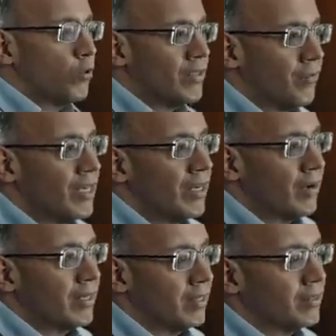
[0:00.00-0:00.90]
For
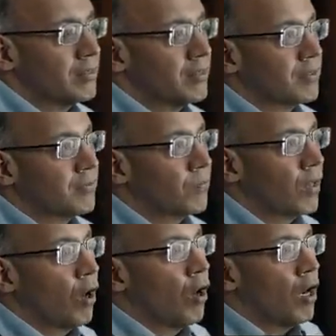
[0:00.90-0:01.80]
71 years,
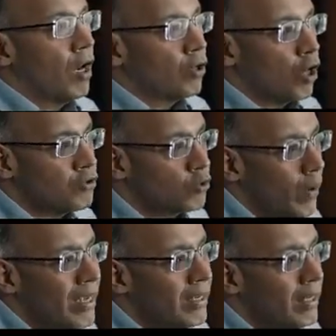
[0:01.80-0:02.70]
across
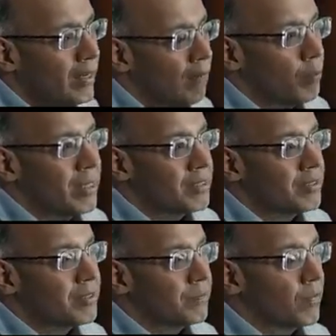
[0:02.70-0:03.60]
20
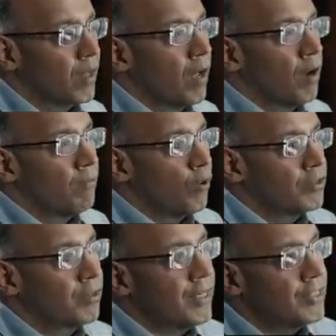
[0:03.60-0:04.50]
governments,
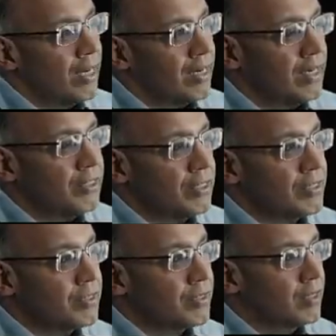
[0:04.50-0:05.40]
for 3
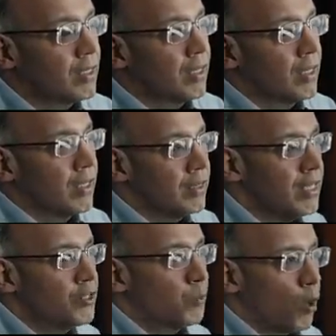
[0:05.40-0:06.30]
generations,
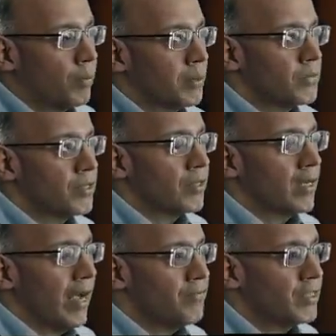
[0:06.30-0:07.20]
these problems
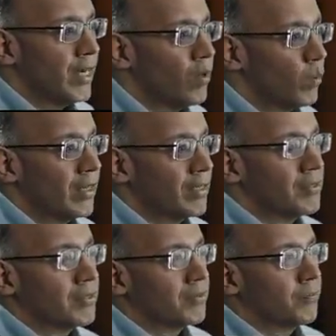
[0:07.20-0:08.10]
have stayed with
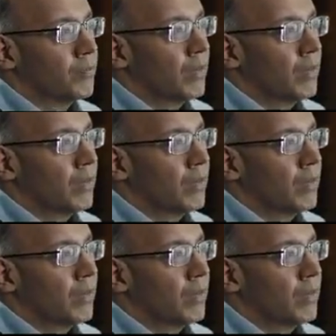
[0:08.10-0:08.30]
us.